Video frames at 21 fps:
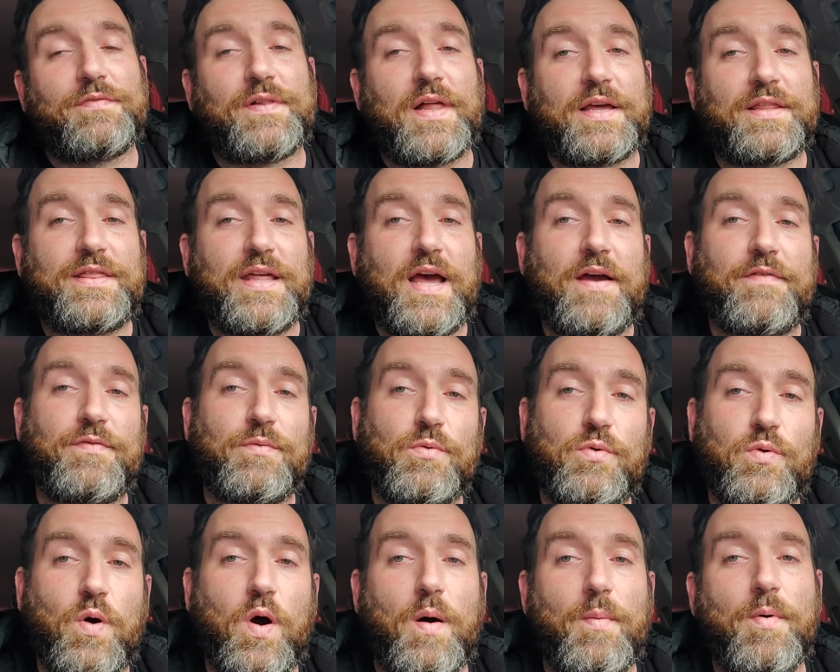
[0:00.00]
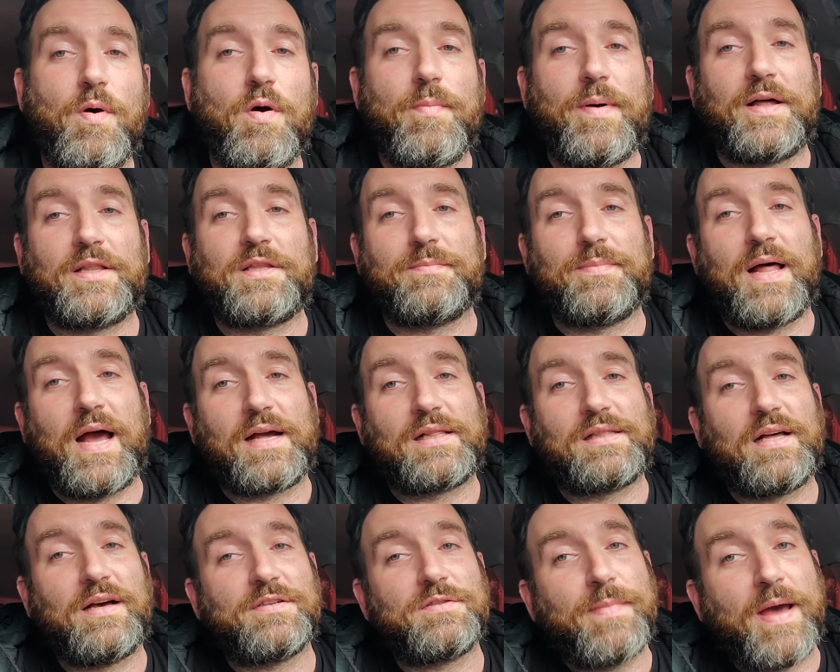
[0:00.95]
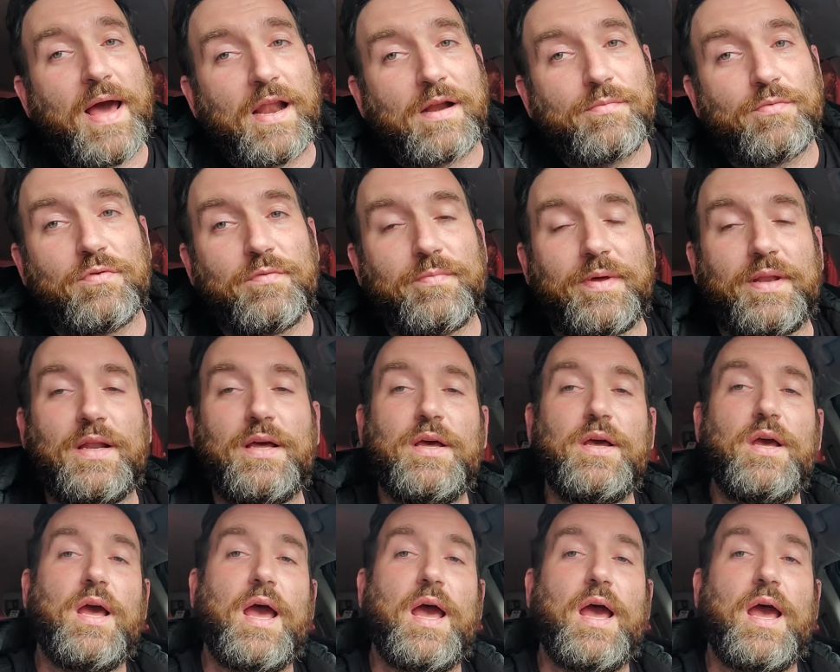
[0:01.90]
like that from Cuomo about the Black Lives Matter movement.